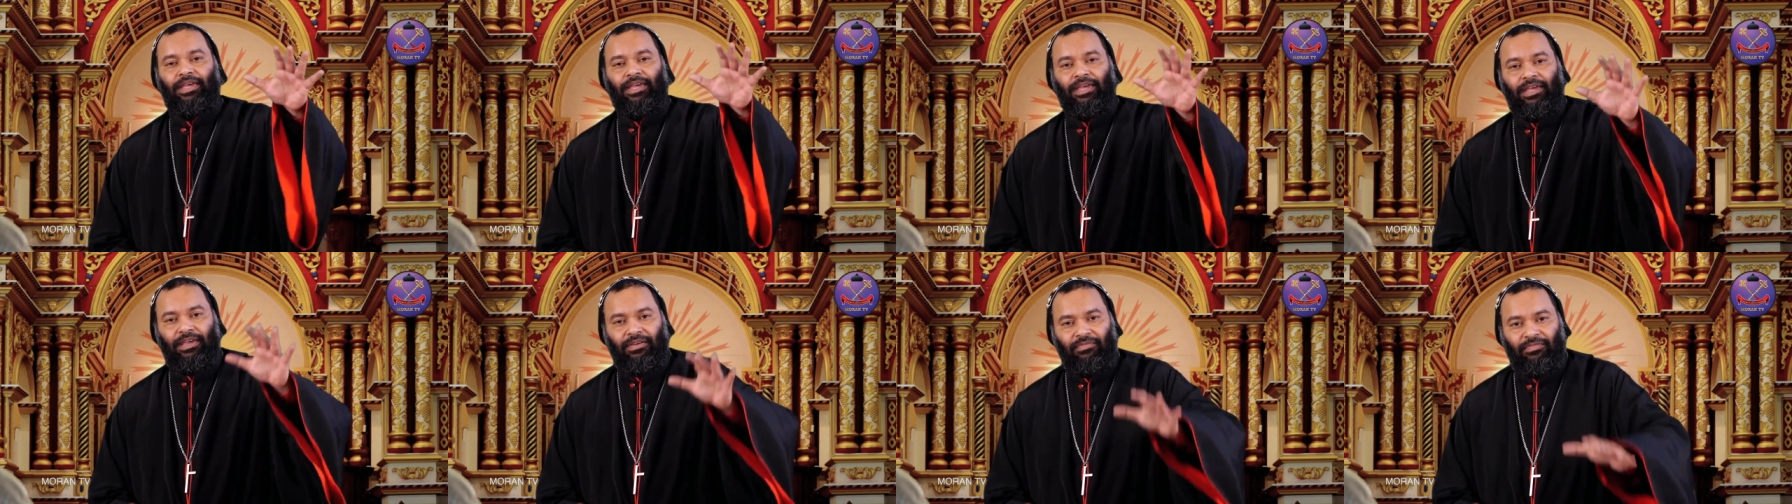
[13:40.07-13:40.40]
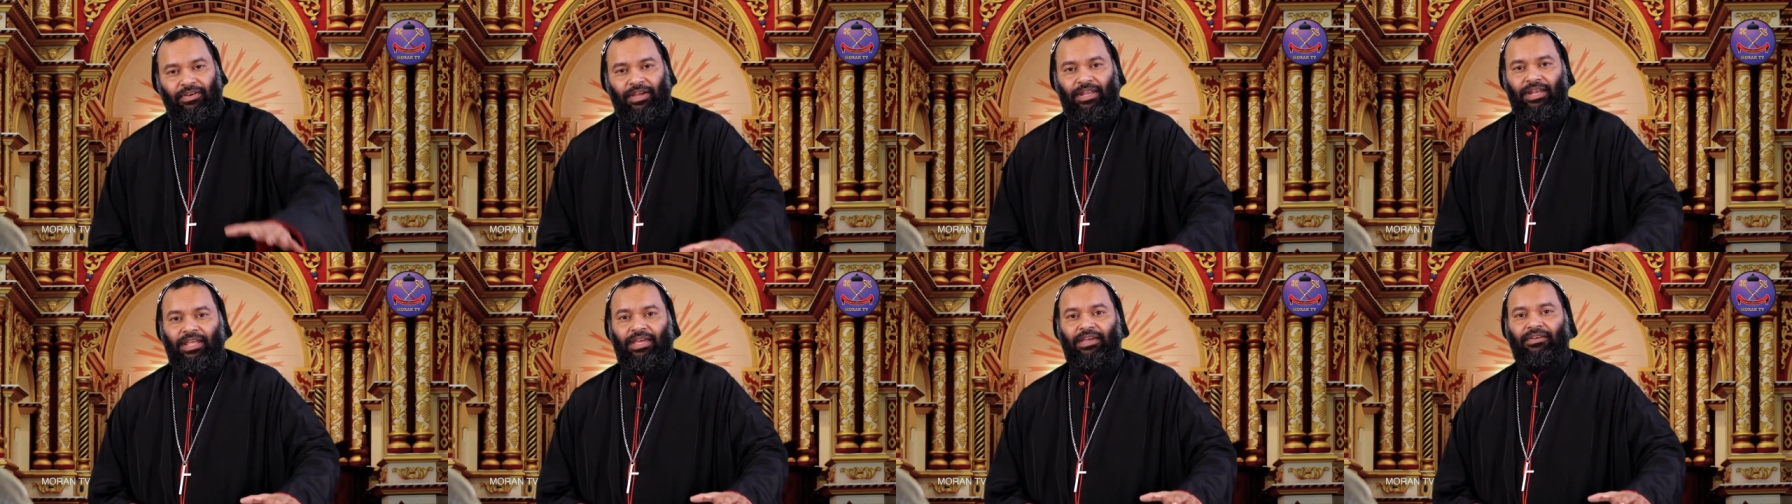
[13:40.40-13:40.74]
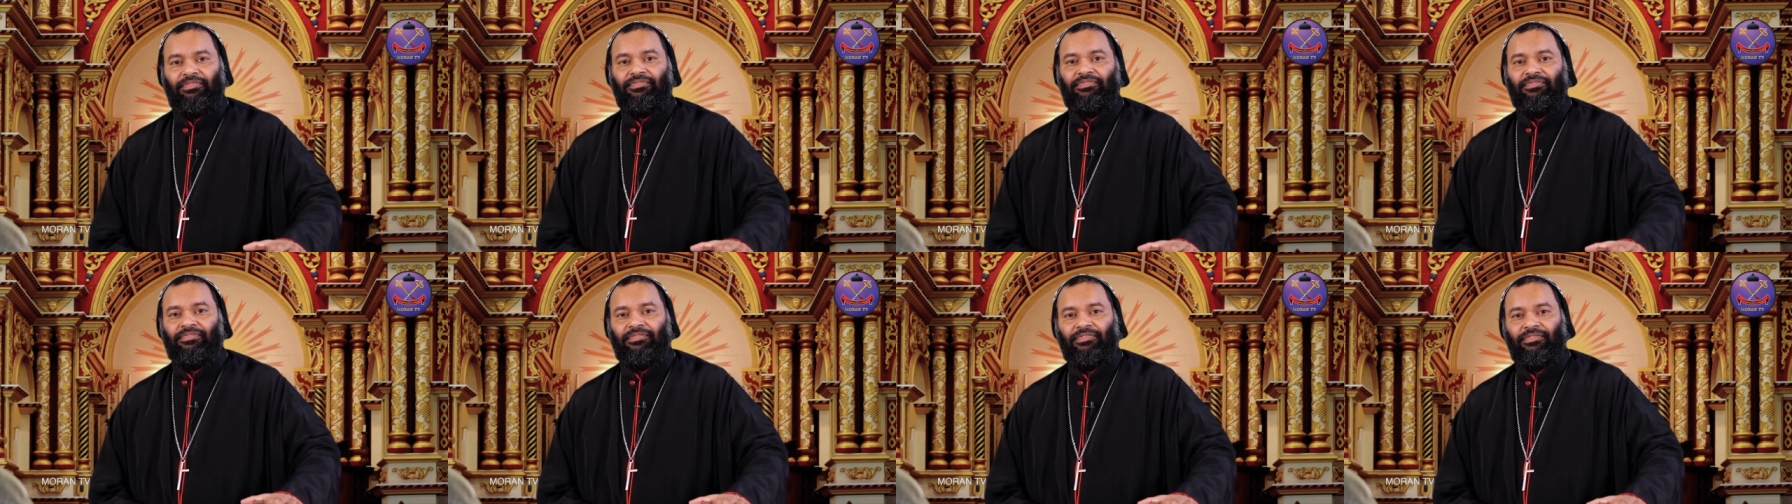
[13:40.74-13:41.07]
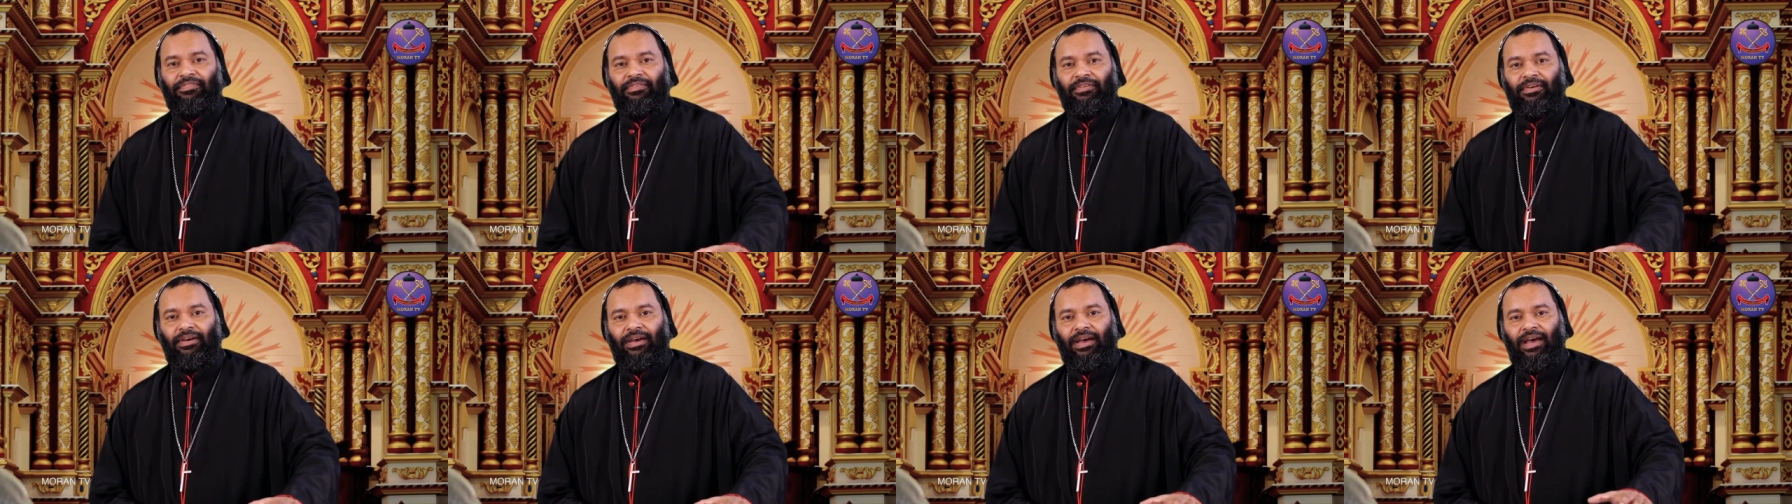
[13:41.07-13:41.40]
even if
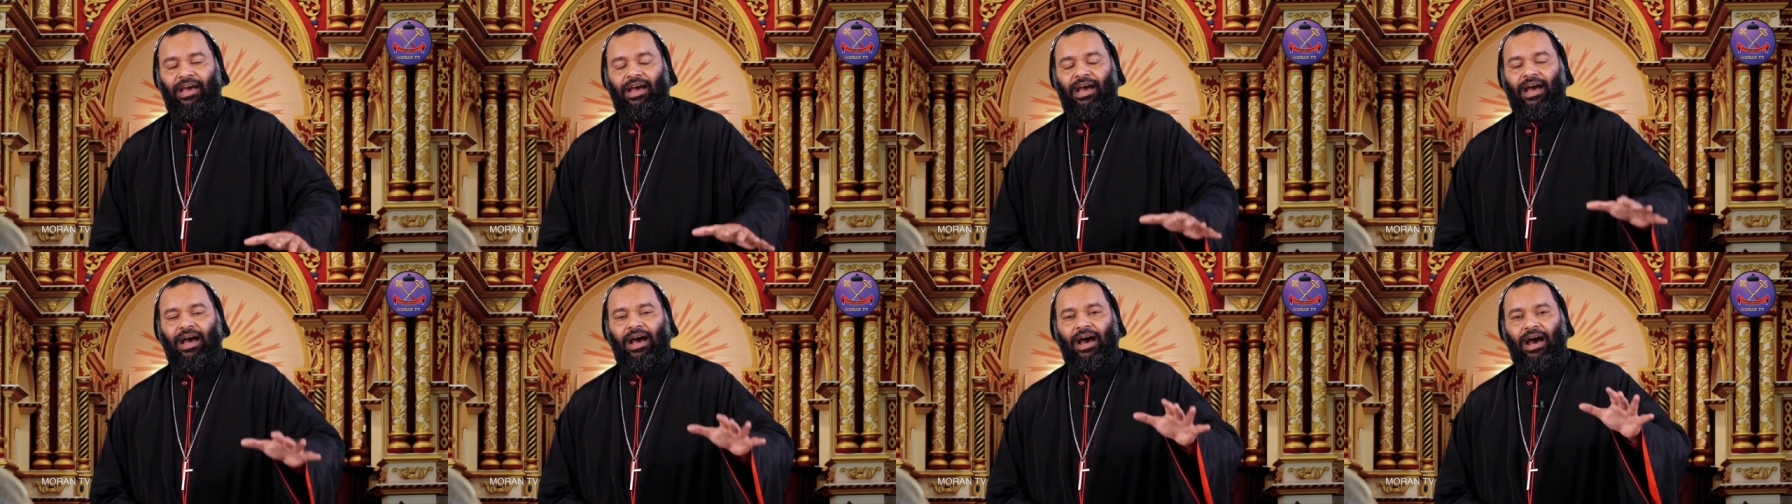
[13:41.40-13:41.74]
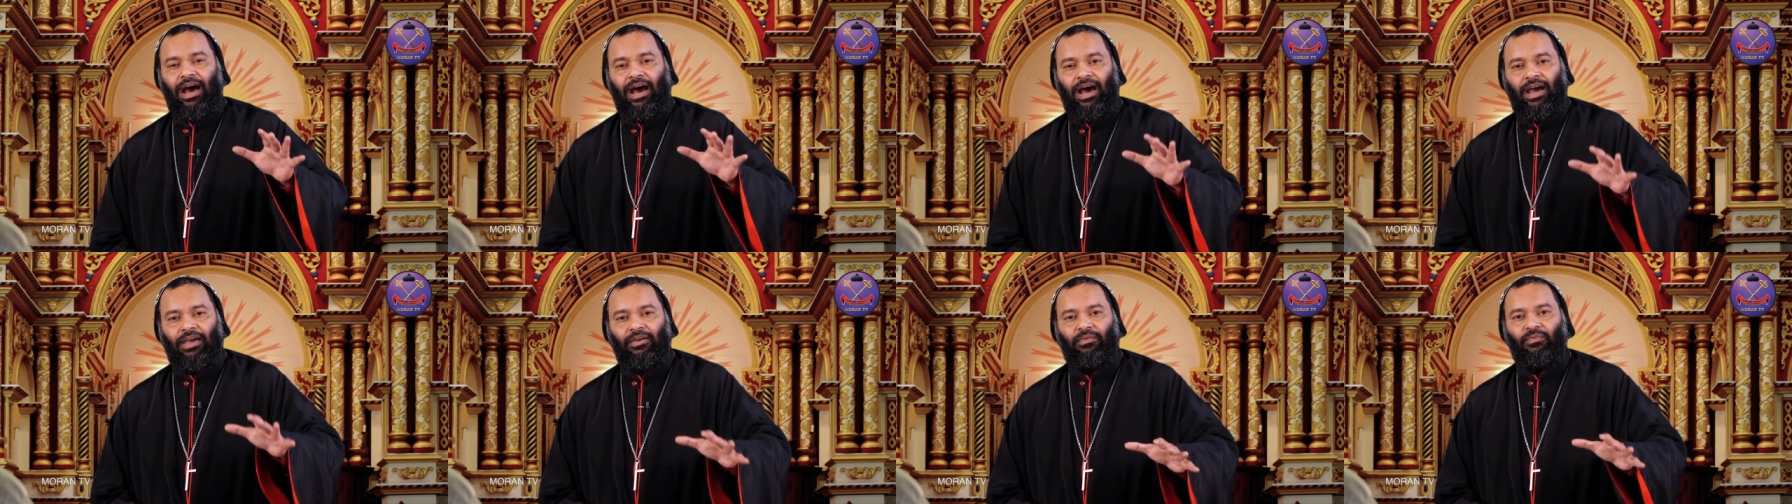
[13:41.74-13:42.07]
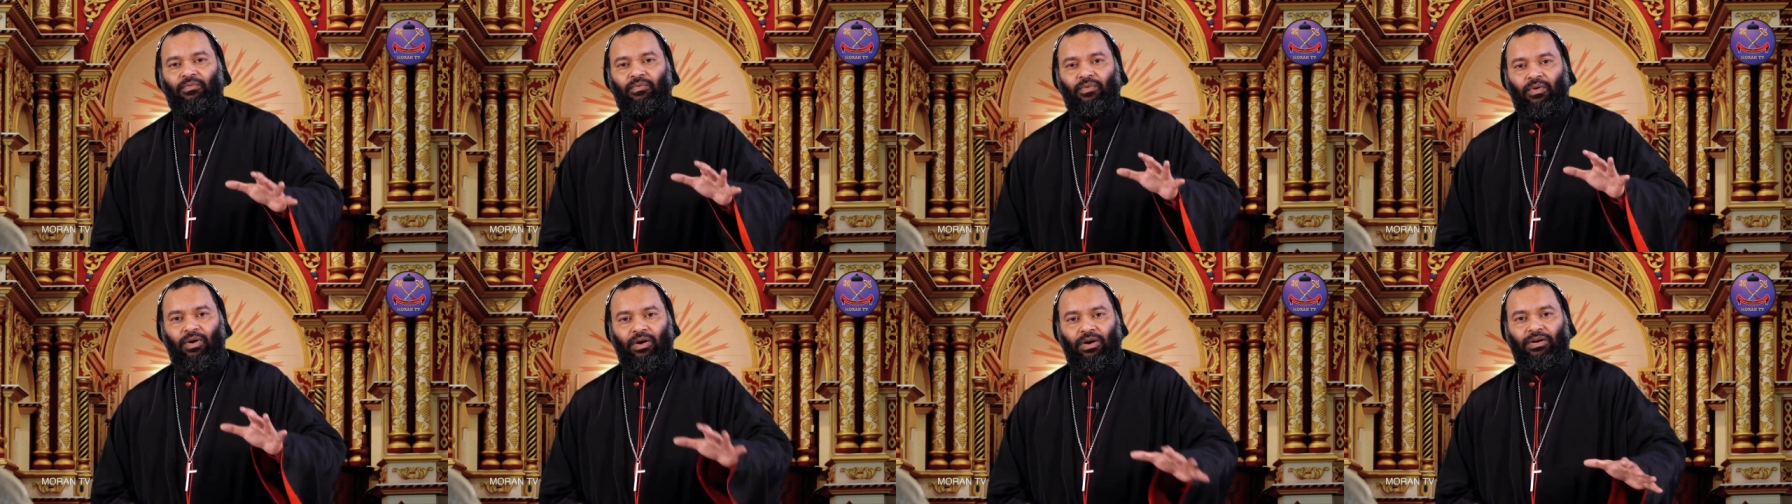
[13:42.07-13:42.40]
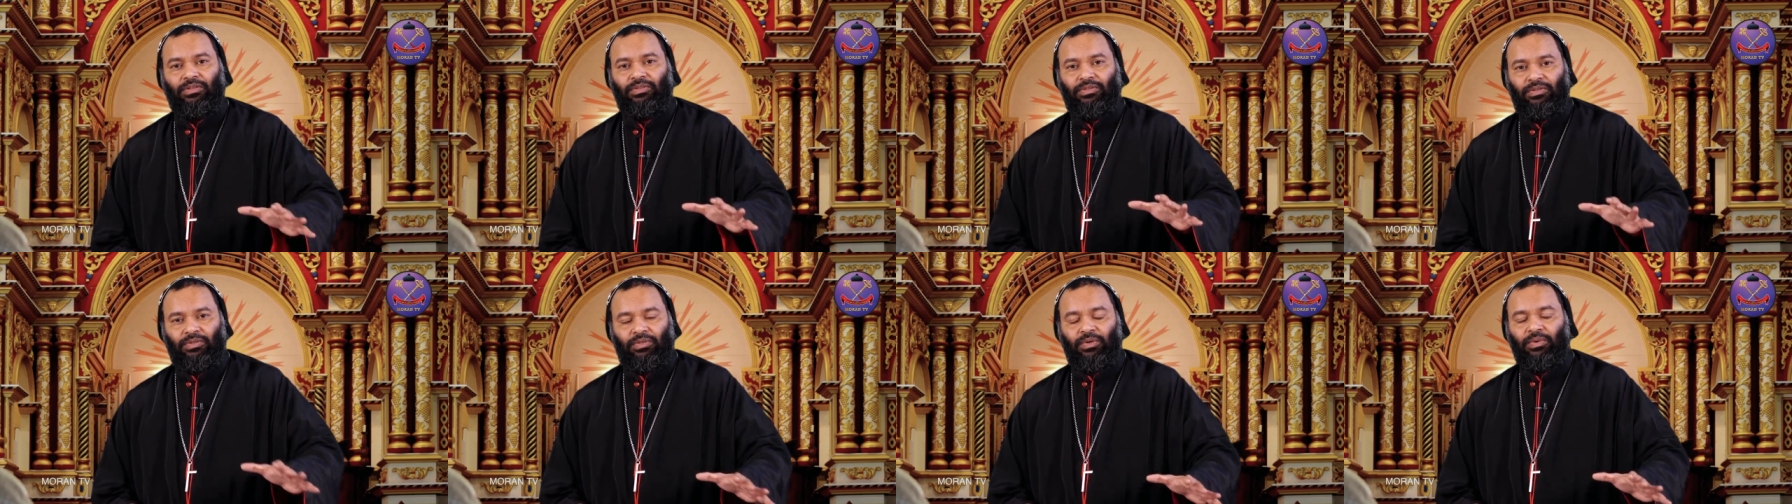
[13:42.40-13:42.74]
I
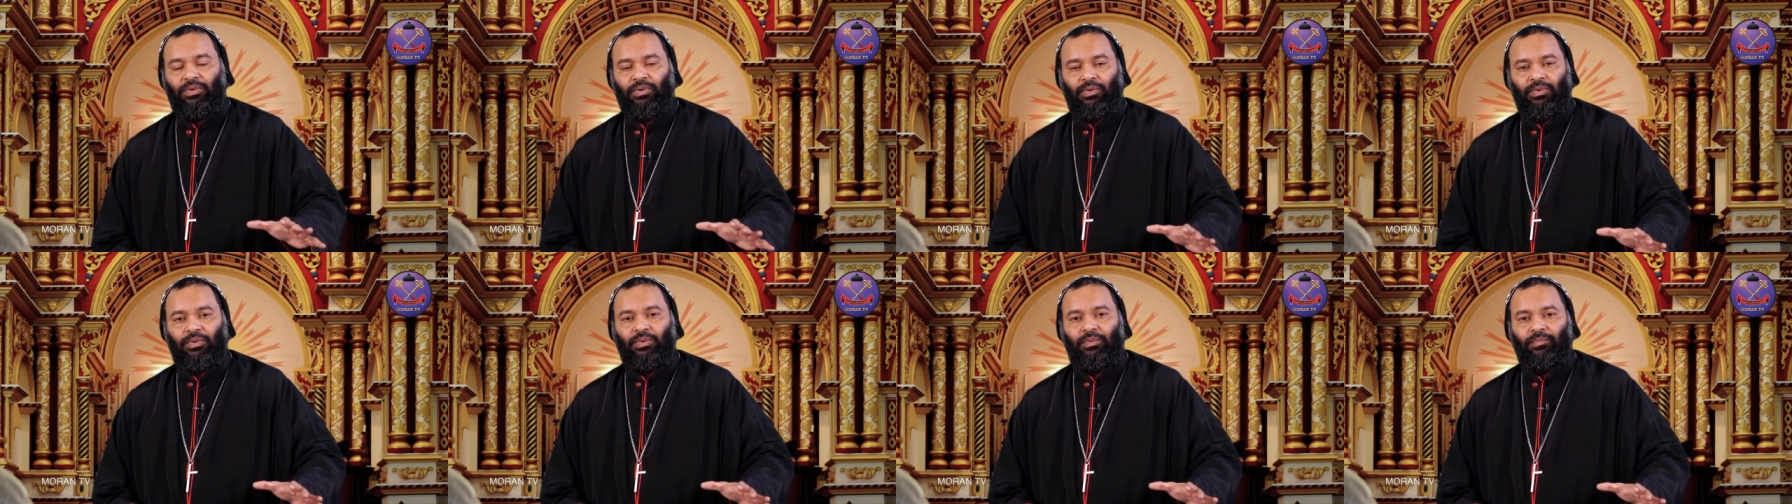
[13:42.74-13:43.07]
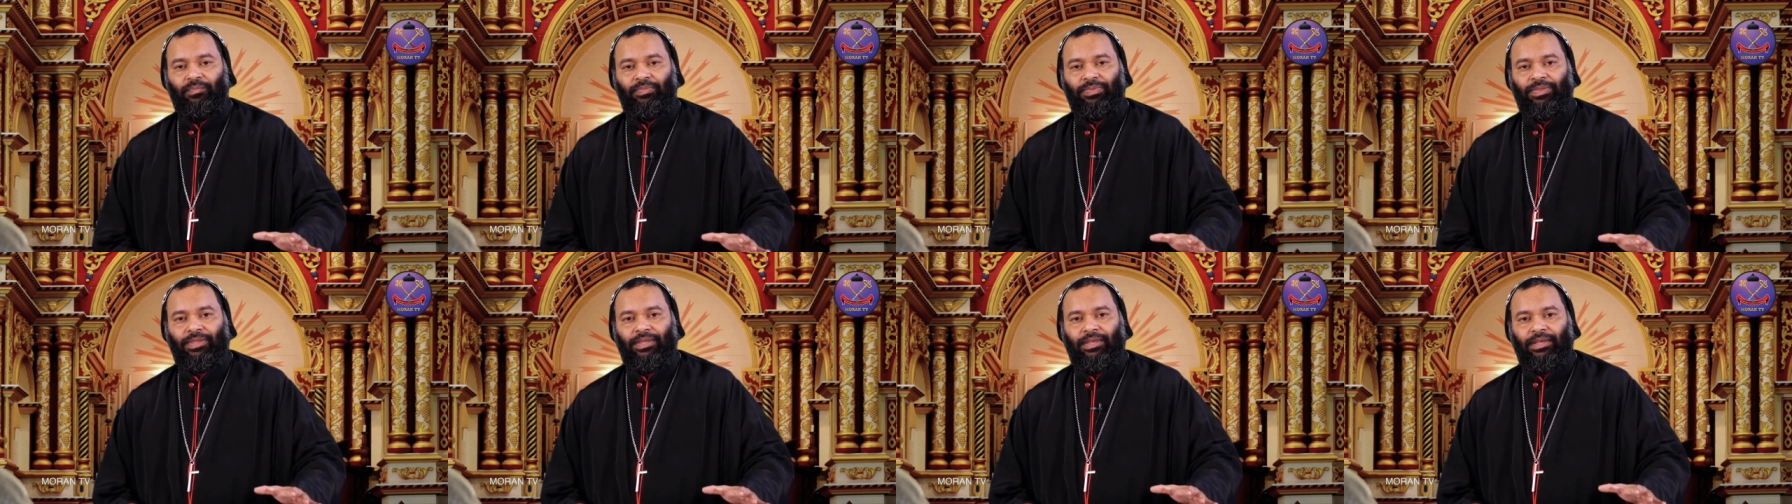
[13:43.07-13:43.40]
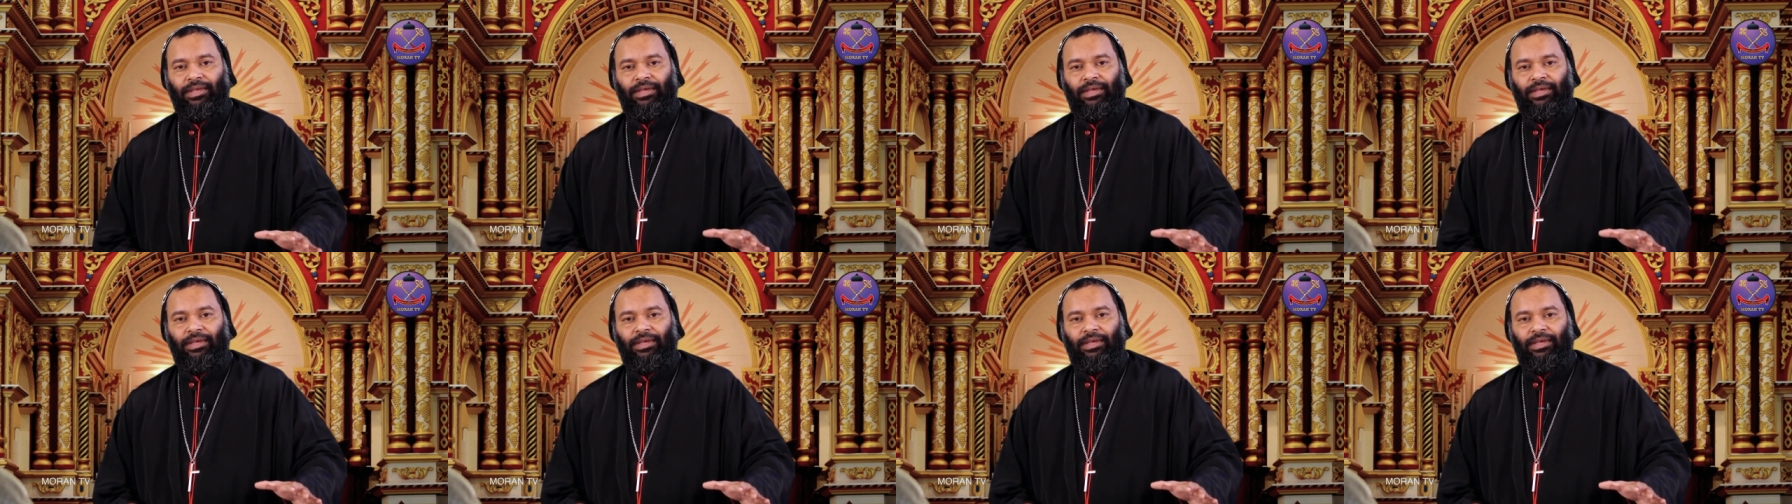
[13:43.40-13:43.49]
walk through